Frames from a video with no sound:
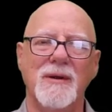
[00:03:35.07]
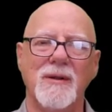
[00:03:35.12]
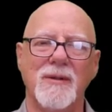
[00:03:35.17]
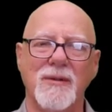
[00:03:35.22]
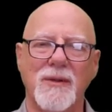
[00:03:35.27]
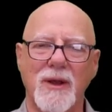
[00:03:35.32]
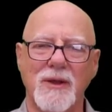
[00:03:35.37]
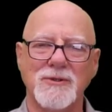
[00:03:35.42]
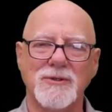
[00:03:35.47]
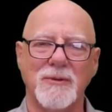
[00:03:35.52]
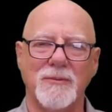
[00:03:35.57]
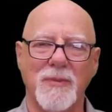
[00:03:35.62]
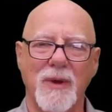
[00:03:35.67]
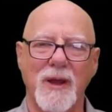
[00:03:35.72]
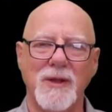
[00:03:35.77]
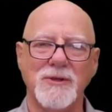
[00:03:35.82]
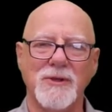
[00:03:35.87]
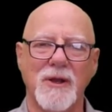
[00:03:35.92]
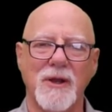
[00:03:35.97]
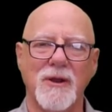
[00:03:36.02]
That's the
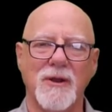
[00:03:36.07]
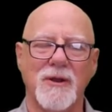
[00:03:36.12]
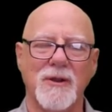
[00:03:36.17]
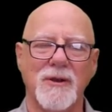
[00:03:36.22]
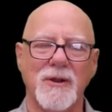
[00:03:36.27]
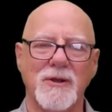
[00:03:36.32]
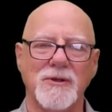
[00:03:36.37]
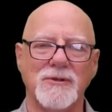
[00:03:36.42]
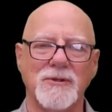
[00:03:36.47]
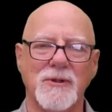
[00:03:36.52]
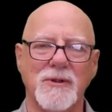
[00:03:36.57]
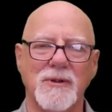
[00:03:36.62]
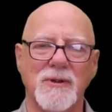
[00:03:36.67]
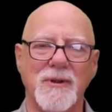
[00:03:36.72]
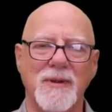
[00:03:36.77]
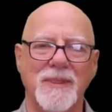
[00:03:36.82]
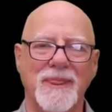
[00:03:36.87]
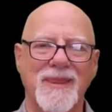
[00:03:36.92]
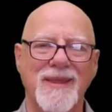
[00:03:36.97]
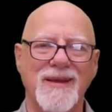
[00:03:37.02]
magic of air conditioning.
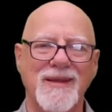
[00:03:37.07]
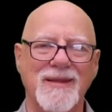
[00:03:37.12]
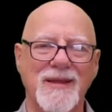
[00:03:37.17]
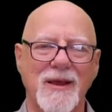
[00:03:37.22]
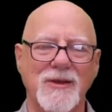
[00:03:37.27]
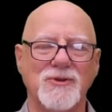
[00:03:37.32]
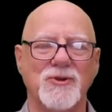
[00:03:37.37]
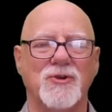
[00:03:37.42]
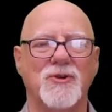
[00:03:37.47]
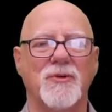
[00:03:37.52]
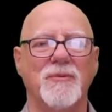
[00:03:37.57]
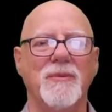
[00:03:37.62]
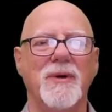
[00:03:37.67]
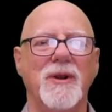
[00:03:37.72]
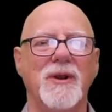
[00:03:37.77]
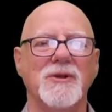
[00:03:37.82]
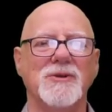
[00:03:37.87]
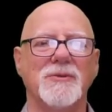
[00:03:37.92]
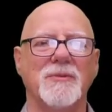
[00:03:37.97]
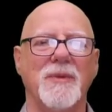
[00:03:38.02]
It takes a
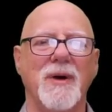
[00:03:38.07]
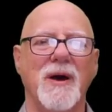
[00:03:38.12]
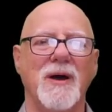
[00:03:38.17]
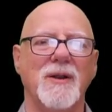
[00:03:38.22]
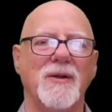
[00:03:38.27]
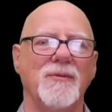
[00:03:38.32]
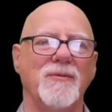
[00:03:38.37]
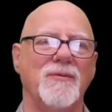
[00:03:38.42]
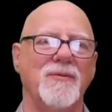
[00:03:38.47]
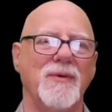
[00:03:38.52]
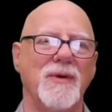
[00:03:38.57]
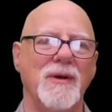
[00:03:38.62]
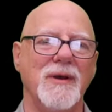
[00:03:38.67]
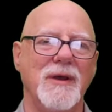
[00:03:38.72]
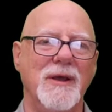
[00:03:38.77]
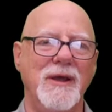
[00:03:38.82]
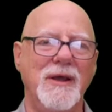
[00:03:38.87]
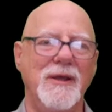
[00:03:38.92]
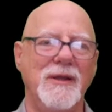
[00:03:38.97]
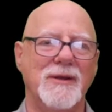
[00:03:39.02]
tremendous amount of
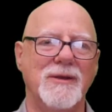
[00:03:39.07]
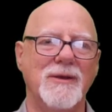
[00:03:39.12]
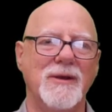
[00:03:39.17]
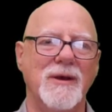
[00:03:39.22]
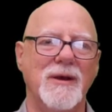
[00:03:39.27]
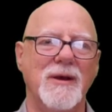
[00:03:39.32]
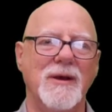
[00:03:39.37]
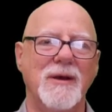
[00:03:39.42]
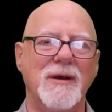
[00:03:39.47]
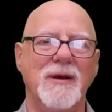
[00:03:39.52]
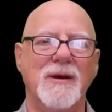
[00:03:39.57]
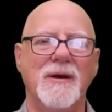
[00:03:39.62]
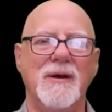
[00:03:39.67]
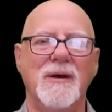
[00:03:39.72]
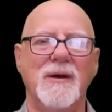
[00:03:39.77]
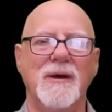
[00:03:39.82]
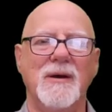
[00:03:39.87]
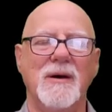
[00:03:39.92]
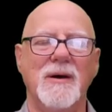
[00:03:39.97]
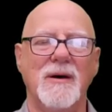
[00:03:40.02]
heat
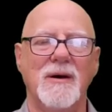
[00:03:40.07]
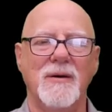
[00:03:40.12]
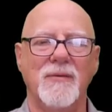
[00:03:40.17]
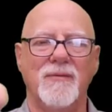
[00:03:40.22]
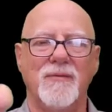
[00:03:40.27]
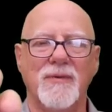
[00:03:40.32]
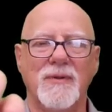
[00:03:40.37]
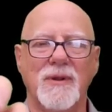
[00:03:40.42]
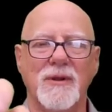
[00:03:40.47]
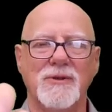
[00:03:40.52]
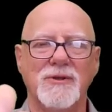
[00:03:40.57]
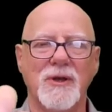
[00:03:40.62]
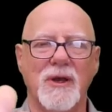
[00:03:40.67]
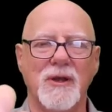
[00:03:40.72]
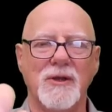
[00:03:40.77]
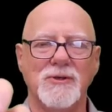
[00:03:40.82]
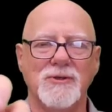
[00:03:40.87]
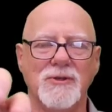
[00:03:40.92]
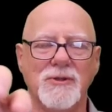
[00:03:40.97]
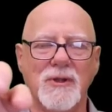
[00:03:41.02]
to
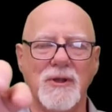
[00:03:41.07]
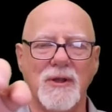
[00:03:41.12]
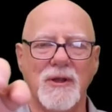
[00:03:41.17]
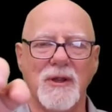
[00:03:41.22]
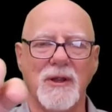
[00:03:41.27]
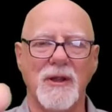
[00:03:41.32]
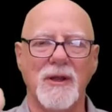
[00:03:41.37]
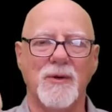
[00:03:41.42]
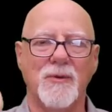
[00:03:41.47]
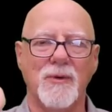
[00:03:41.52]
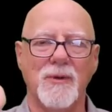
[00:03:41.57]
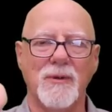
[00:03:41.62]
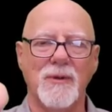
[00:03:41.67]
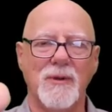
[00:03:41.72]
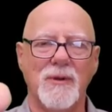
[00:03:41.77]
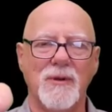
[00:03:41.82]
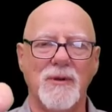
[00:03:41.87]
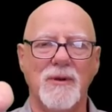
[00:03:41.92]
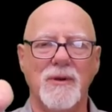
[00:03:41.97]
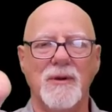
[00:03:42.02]
change the liquid
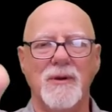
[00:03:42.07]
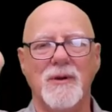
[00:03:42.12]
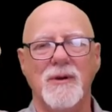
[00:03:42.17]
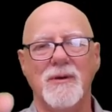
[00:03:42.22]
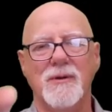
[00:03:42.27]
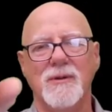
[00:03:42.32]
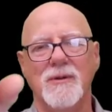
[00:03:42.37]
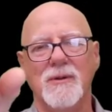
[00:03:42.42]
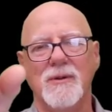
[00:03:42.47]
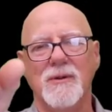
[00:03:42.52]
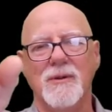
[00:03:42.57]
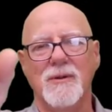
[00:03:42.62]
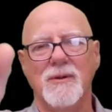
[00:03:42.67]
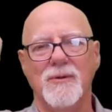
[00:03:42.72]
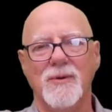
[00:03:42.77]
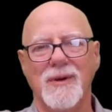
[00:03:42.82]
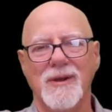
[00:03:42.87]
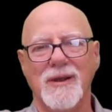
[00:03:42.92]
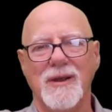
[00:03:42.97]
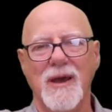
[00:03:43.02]

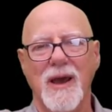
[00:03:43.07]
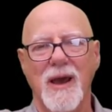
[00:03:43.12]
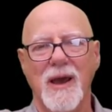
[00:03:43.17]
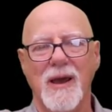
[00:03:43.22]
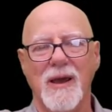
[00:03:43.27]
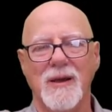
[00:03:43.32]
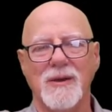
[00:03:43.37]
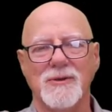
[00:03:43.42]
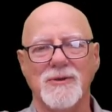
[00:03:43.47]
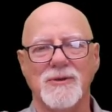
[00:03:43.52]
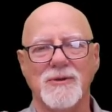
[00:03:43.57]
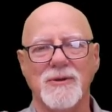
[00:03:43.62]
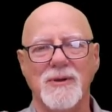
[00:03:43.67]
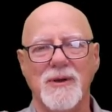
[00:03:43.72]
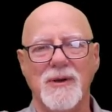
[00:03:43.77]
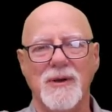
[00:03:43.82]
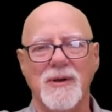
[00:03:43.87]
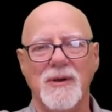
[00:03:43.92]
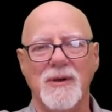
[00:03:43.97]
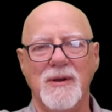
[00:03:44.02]
to a gas.
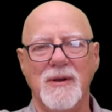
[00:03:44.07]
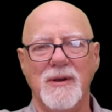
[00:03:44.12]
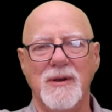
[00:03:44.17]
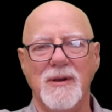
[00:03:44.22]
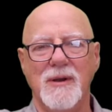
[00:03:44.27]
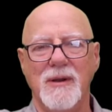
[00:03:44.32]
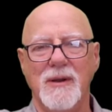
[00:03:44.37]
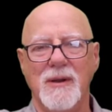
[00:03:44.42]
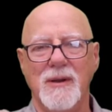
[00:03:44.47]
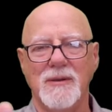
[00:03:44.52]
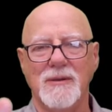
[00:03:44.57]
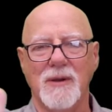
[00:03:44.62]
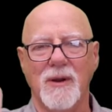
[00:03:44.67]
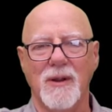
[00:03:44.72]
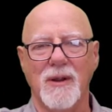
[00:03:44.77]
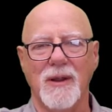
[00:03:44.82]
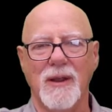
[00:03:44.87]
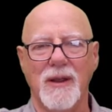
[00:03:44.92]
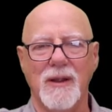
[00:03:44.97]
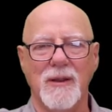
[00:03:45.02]
It's
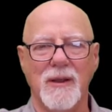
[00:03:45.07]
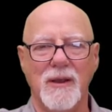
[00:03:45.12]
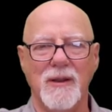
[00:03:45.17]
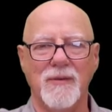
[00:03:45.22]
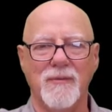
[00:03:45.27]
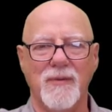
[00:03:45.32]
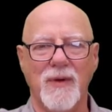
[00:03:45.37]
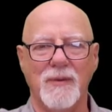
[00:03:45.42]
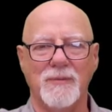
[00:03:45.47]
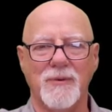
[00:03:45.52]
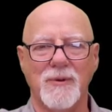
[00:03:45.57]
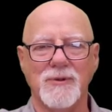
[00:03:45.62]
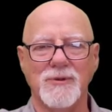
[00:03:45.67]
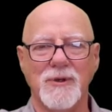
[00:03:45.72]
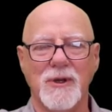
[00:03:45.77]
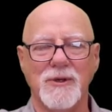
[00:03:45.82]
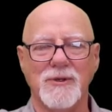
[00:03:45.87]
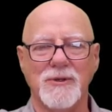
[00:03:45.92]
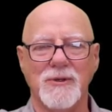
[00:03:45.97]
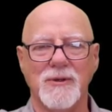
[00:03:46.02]
called latent heat of
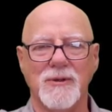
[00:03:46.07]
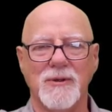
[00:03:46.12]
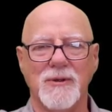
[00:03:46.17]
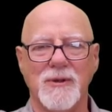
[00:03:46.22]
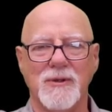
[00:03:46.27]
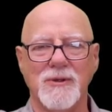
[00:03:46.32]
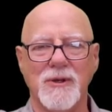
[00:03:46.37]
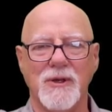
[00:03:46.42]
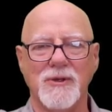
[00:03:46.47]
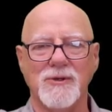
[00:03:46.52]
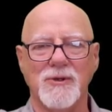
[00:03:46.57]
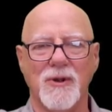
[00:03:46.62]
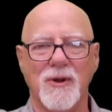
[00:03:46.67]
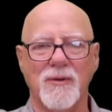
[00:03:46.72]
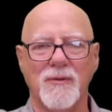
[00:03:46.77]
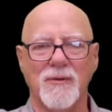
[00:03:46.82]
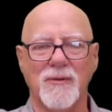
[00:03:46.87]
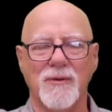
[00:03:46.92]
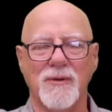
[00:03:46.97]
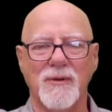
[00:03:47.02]
vaporization to change it
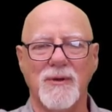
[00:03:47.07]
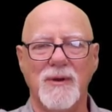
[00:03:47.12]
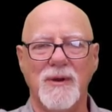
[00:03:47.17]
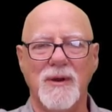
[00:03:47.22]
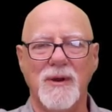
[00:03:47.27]
over.